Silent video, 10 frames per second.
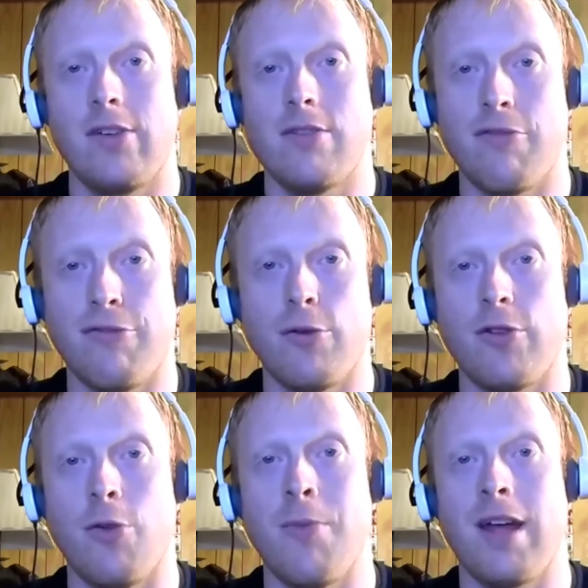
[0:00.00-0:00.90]
the
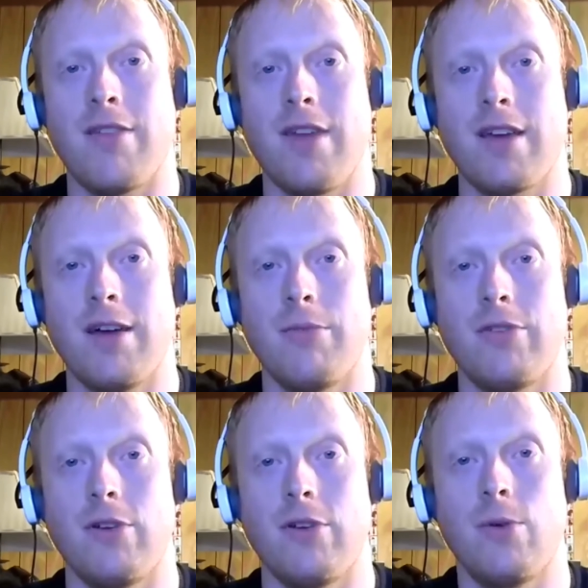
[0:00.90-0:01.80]
first omega they come
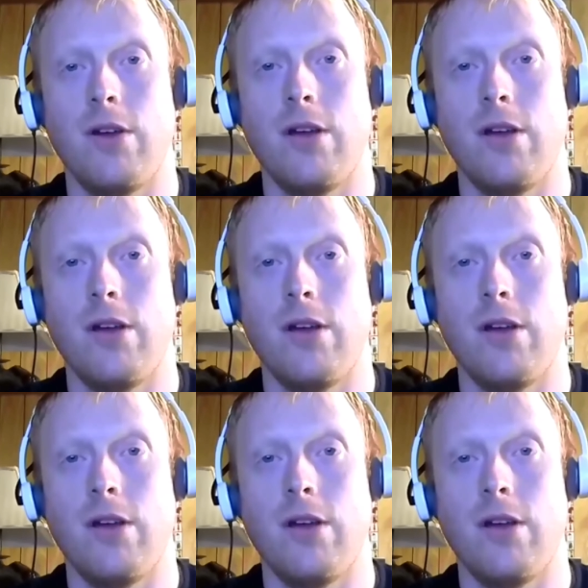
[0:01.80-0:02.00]
to.